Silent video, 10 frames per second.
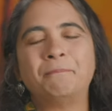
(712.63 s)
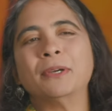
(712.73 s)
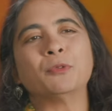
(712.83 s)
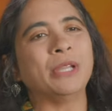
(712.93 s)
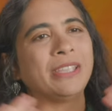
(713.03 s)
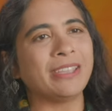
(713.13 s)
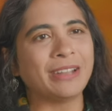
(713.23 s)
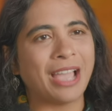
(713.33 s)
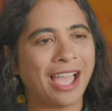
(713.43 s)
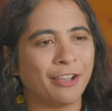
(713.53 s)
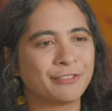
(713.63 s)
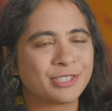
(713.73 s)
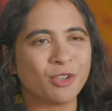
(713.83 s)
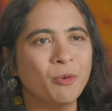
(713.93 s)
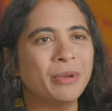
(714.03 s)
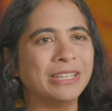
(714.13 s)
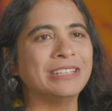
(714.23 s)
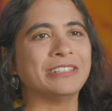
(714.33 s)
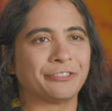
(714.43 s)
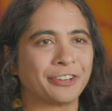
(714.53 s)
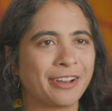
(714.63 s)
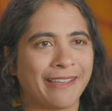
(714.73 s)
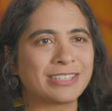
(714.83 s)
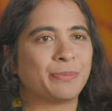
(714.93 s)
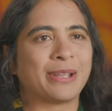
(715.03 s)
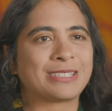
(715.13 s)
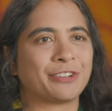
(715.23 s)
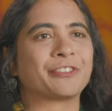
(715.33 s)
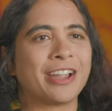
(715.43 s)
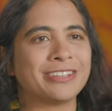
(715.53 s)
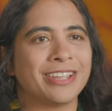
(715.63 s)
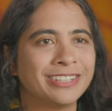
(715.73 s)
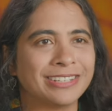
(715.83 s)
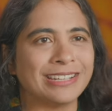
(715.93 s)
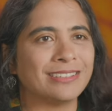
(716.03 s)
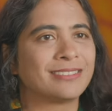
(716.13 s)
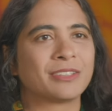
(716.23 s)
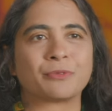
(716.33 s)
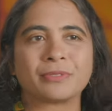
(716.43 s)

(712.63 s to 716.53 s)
But we can have so many different aspects of our identities